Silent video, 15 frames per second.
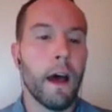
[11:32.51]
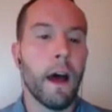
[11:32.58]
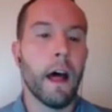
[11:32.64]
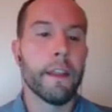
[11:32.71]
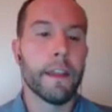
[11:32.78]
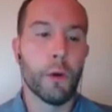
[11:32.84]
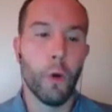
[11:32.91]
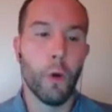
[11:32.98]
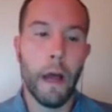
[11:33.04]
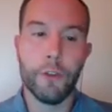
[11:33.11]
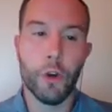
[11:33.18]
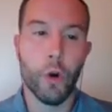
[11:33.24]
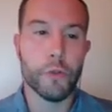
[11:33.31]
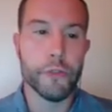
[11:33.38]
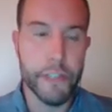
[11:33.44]
Uh, they will
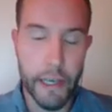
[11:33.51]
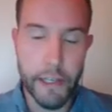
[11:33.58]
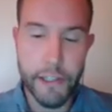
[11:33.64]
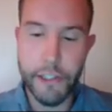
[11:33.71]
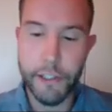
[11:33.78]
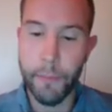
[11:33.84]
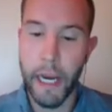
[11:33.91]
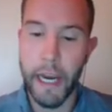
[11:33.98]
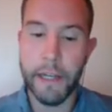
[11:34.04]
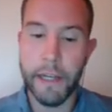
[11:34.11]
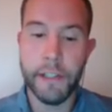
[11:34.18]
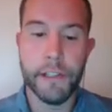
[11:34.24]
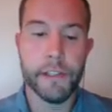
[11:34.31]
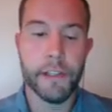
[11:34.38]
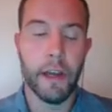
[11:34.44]
have their own desk
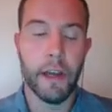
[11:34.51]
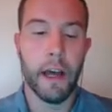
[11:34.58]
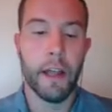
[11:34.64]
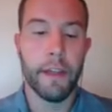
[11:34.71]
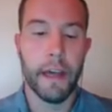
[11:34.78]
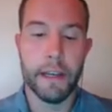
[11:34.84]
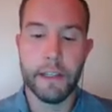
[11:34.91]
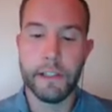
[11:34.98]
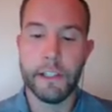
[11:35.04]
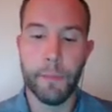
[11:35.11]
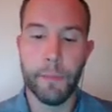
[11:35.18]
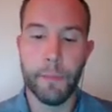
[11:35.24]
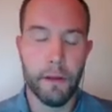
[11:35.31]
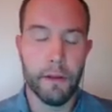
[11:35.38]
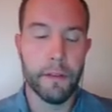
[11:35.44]
space uh, that is
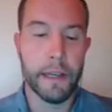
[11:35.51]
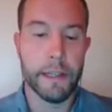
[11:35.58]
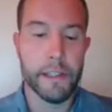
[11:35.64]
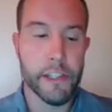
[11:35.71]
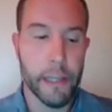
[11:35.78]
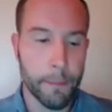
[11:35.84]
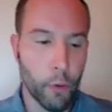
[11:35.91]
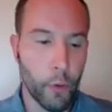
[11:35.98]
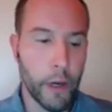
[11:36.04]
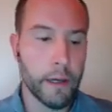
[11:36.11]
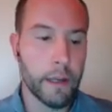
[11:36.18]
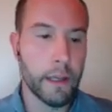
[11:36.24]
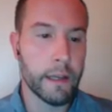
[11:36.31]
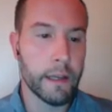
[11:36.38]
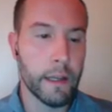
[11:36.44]
that is
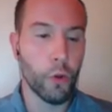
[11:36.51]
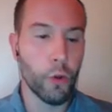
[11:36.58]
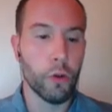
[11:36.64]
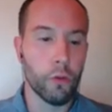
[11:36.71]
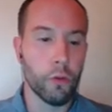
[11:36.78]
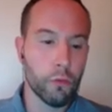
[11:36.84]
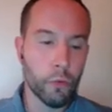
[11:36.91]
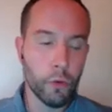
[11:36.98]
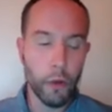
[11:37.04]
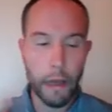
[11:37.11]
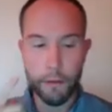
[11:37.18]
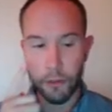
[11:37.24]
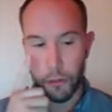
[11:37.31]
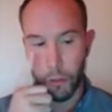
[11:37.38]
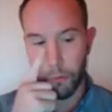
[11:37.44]
separated, and we'll we'll
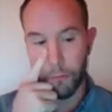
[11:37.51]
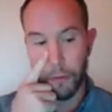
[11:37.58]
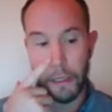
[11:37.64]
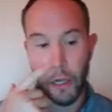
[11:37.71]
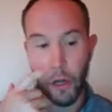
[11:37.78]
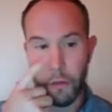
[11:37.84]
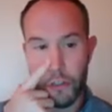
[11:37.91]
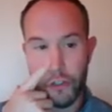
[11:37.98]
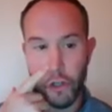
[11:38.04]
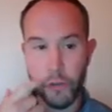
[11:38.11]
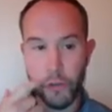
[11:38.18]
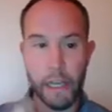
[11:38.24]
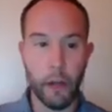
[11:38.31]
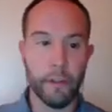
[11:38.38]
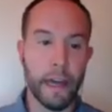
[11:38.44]
have a little video that
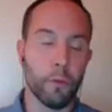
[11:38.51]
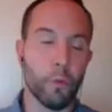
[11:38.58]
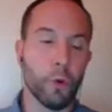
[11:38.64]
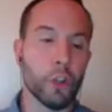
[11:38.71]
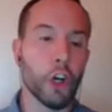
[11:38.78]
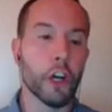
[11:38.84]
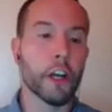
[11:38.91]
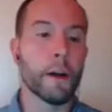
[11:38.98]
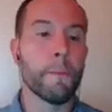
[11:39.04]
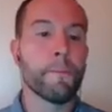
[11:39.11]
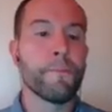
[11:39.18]
shows how that will look.